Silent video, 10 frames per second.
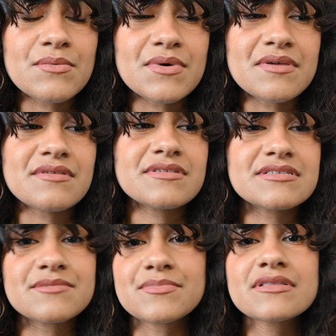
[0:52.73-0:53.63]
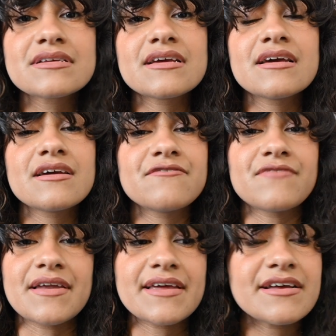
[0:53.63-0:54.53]
with stability,
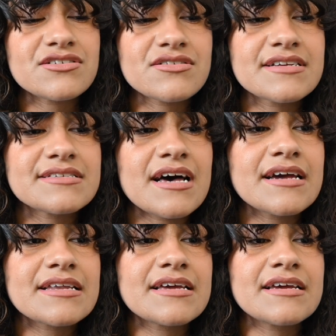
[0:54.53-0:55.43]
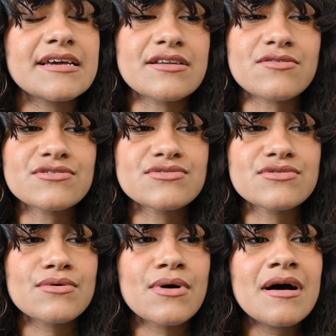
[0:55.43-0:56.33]
financial anxiety, and
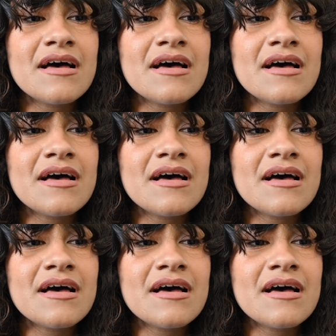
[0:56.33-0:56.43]
also